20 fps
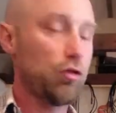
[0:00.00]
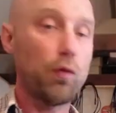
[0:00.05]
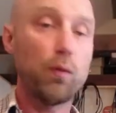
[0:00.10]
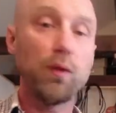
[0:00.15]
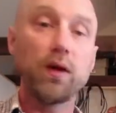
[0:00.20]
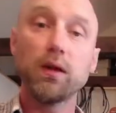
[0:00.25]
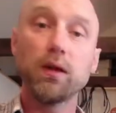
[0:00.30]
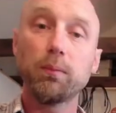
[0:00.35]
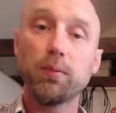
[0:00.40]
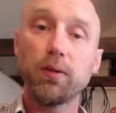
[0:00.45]
So
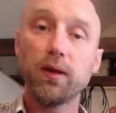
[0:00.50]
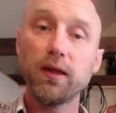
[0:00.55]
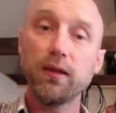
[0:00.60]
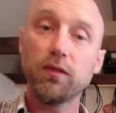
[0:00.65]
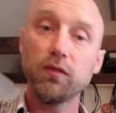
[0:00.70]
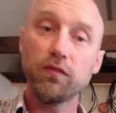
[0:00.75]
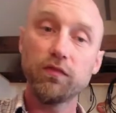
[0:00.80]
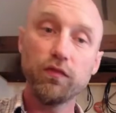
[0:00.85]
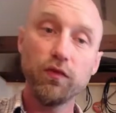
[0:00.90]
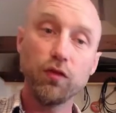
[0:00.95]
we're going to
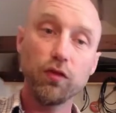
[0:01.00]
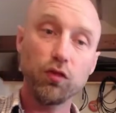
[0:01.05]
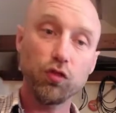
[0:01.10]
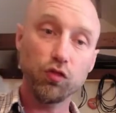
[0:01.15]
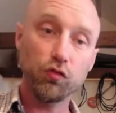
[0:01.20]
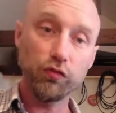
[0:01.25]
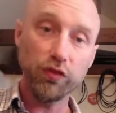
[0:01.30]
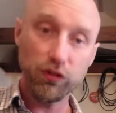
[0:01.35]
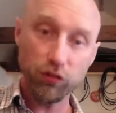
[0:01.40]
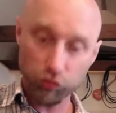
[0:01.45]
play the
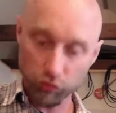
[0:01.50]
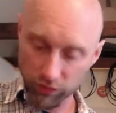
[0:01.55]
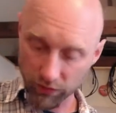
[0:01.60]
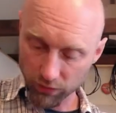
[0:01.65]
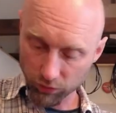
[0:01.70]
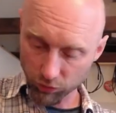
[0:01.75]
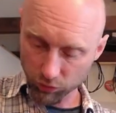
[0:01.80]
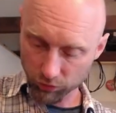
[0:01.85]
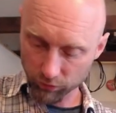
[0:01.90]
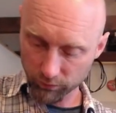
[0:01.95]
first 3
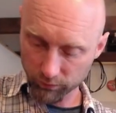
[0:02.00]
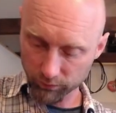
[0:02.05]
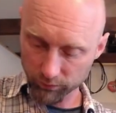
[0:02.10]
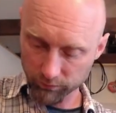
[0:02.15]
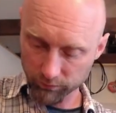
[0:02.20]
strings,